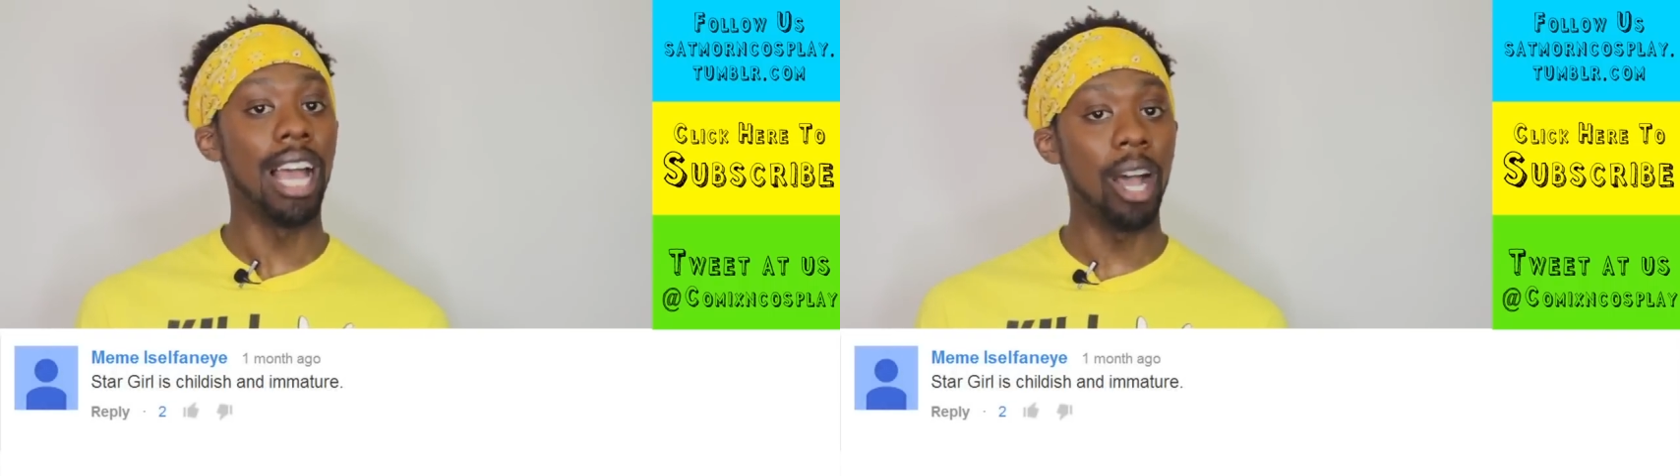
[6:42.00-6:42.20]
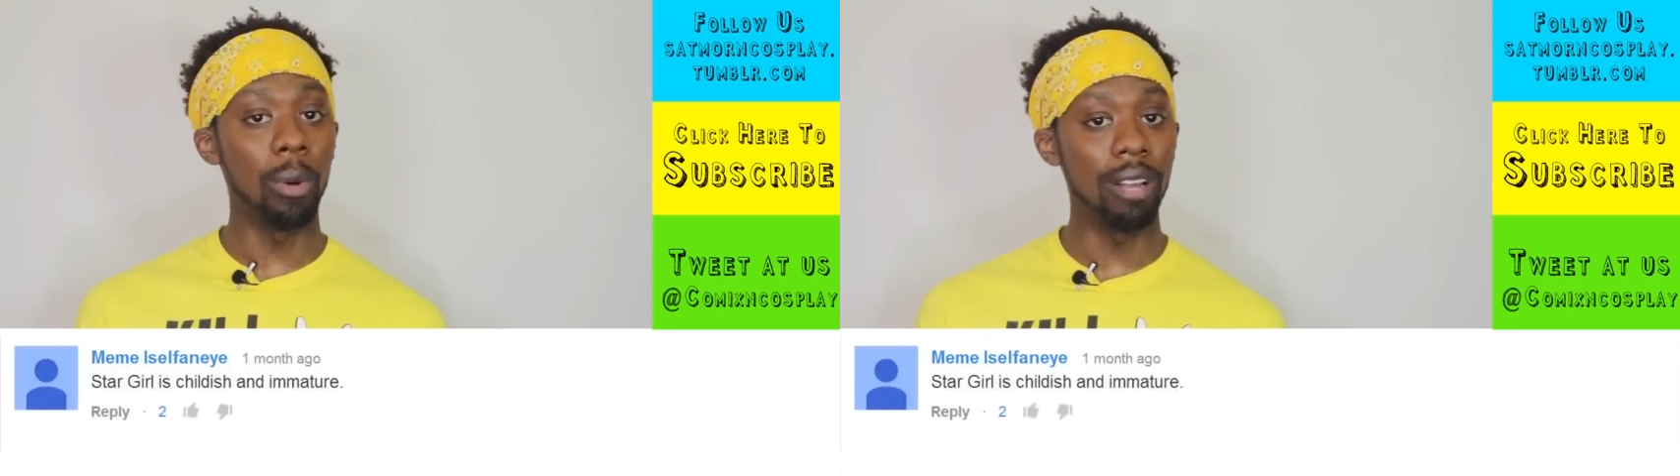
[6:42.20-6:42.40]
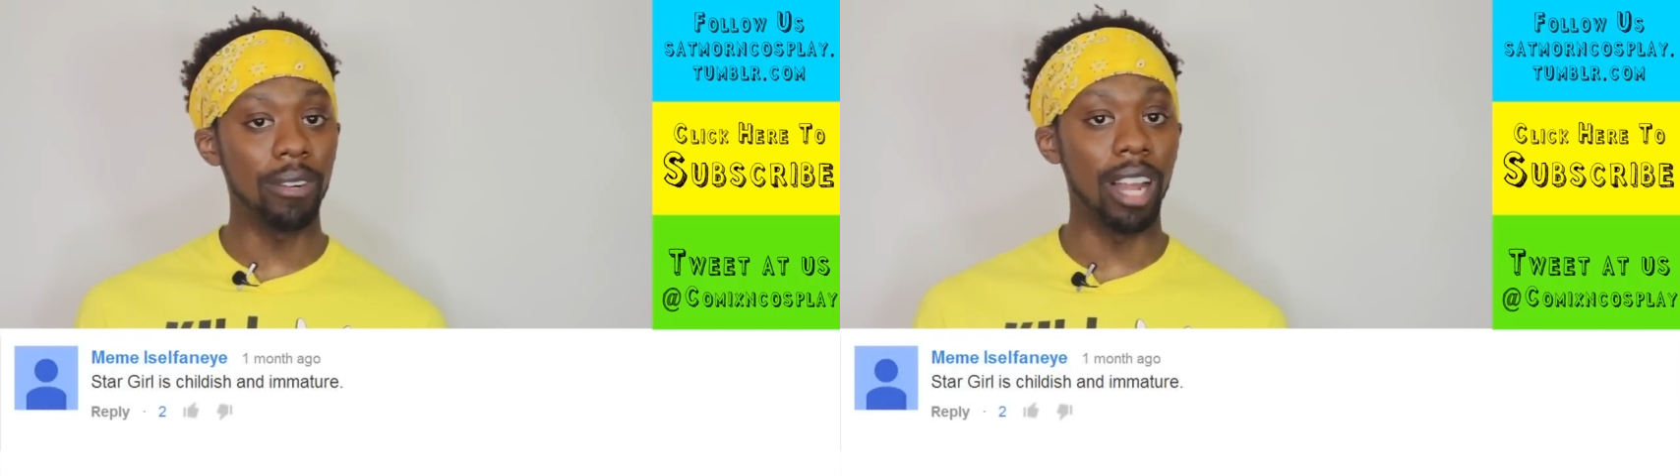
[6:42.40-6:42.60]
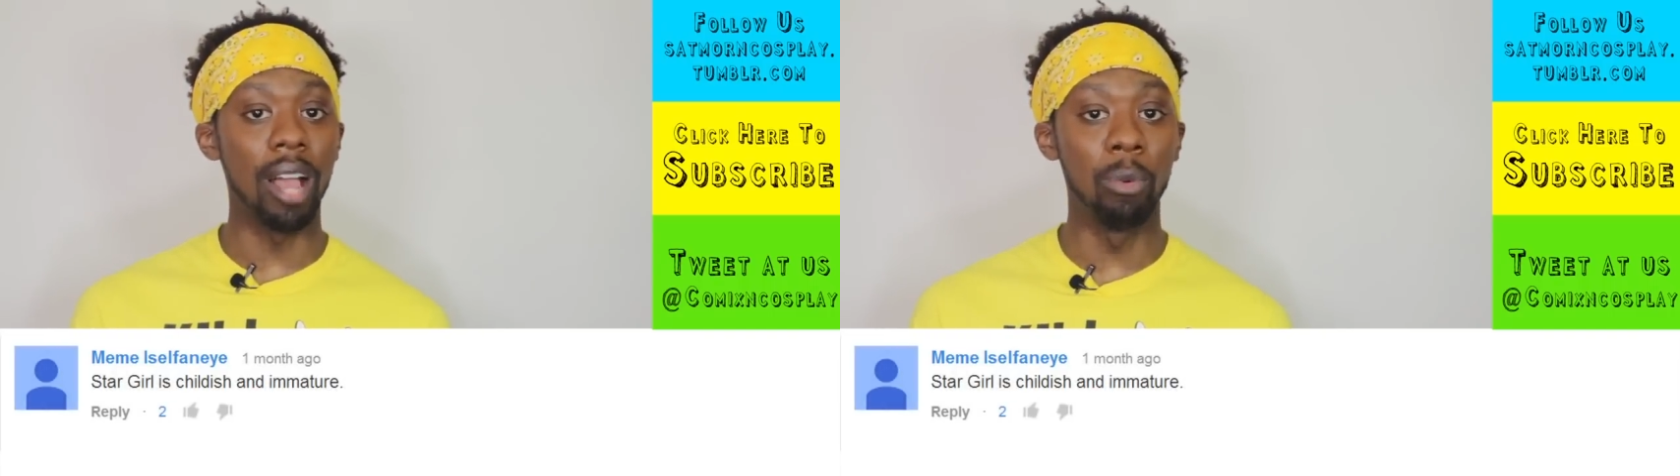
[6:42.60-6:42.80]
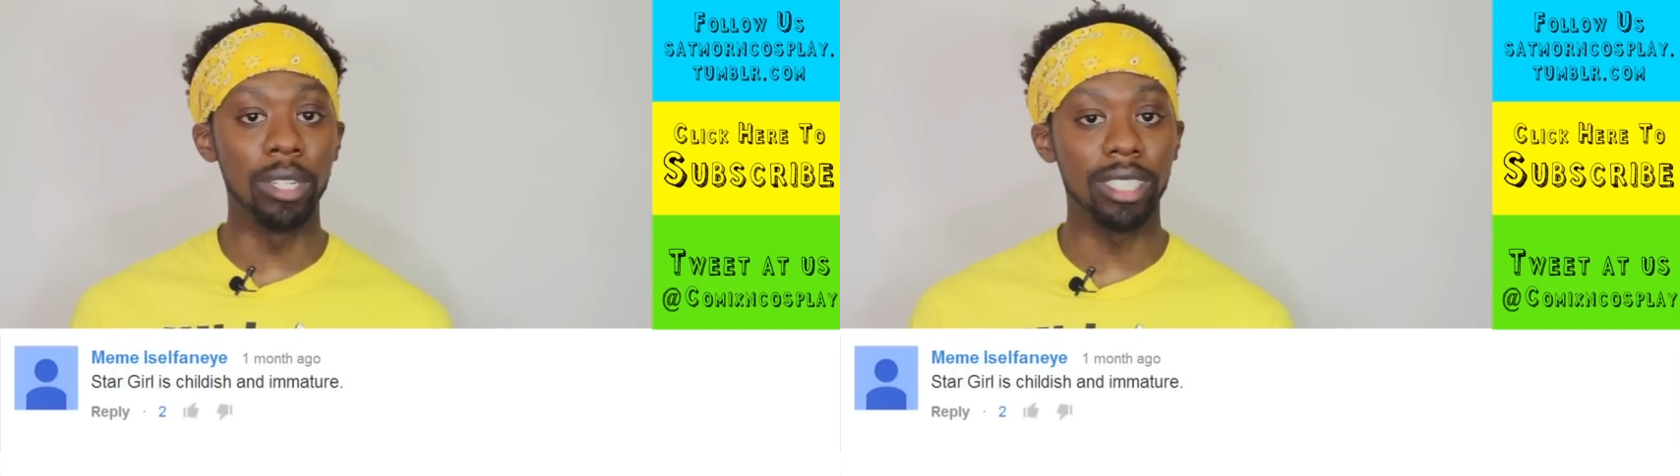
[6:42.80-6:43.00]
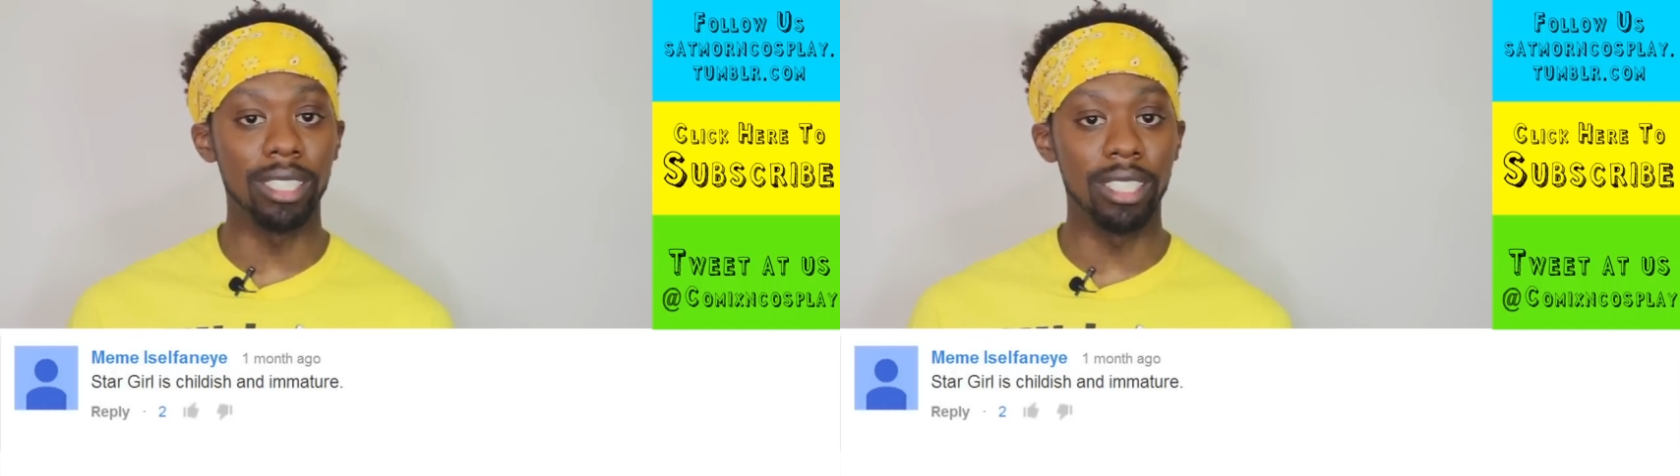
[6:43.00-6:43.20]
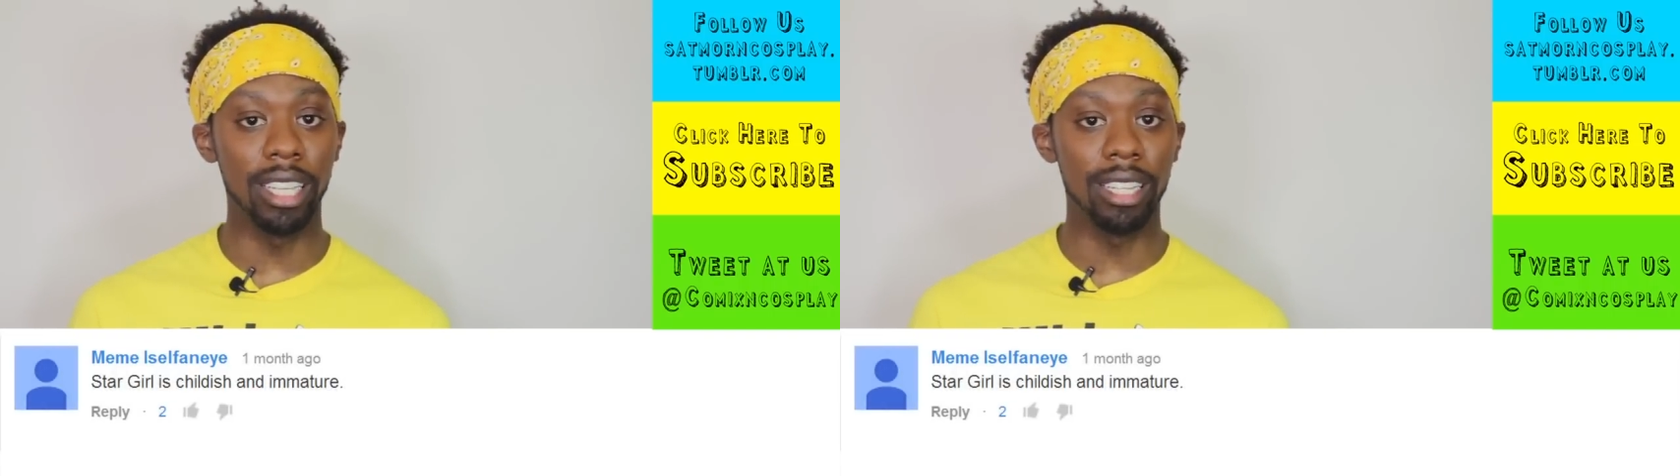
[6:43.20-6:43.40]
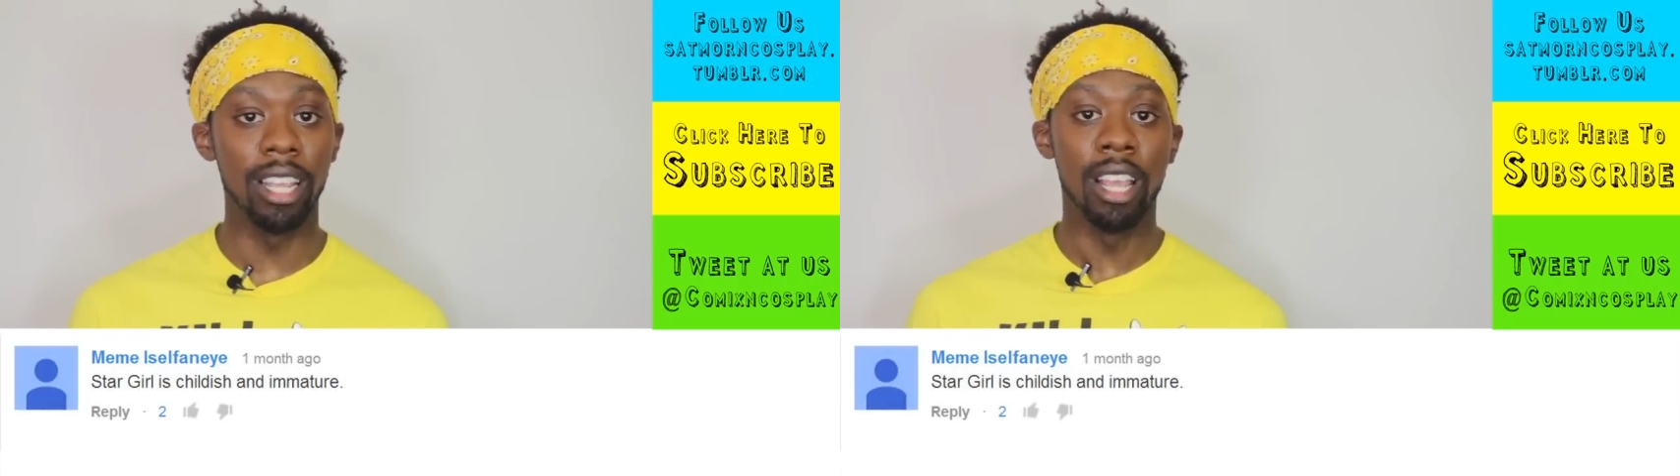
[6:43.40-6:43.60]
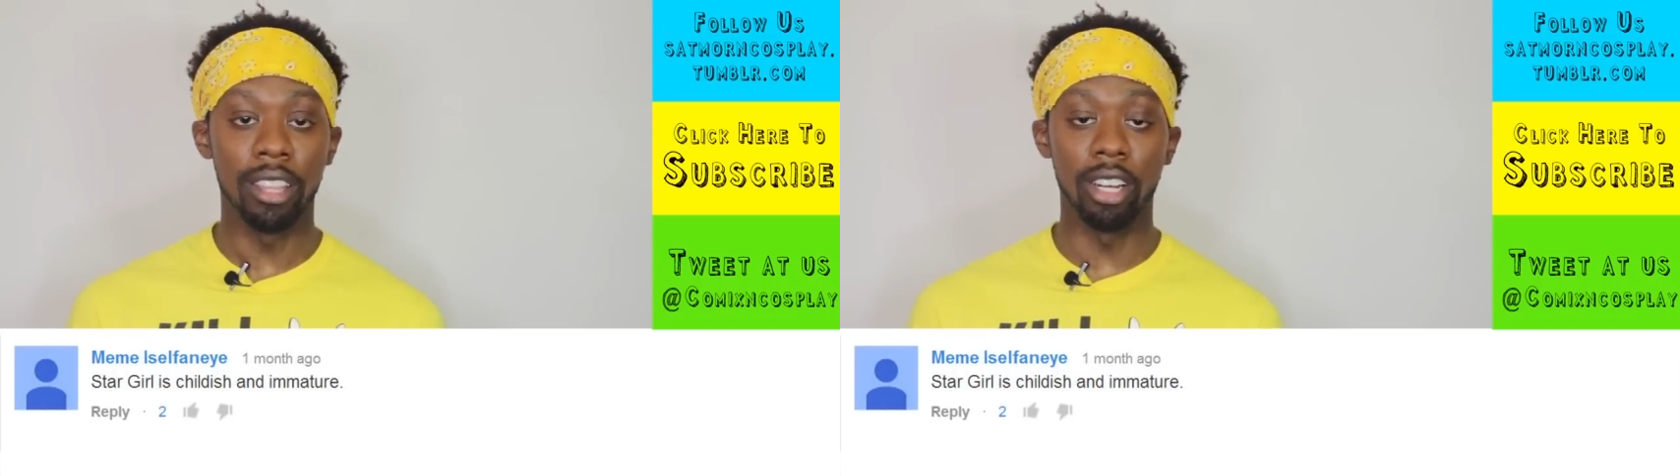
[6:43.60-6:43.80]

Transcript: However, I would contend